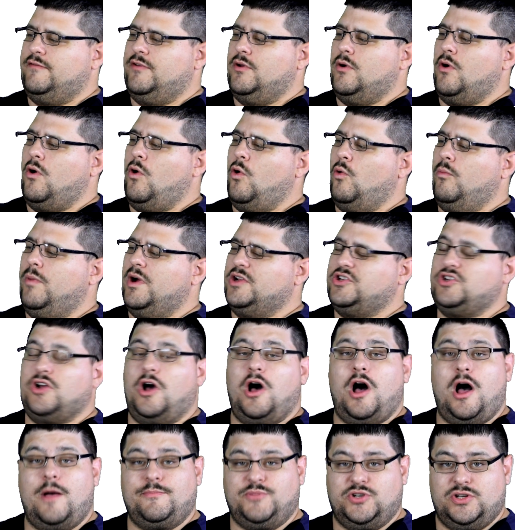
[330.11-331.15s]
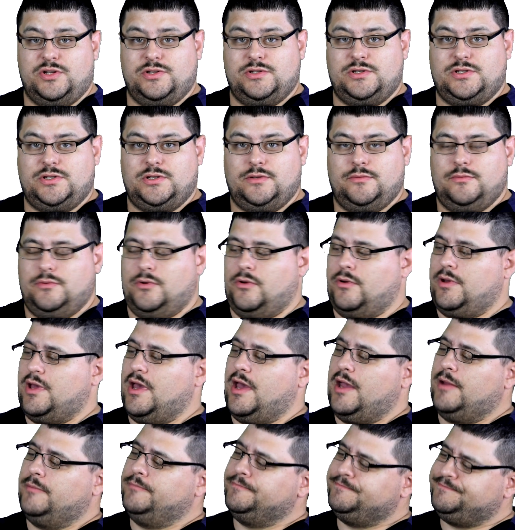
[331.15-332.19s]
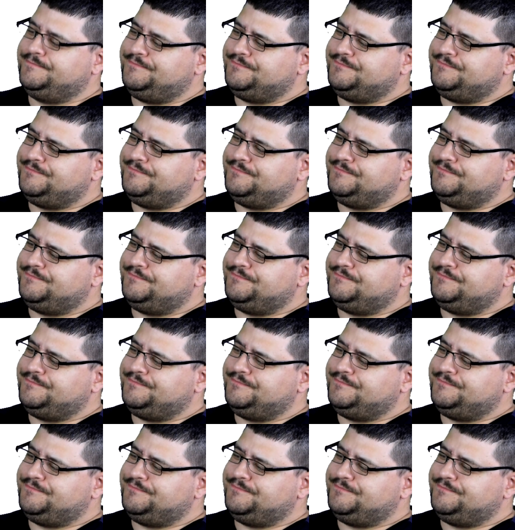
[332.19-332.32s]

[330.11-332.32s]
you a whole bunch of options, okay?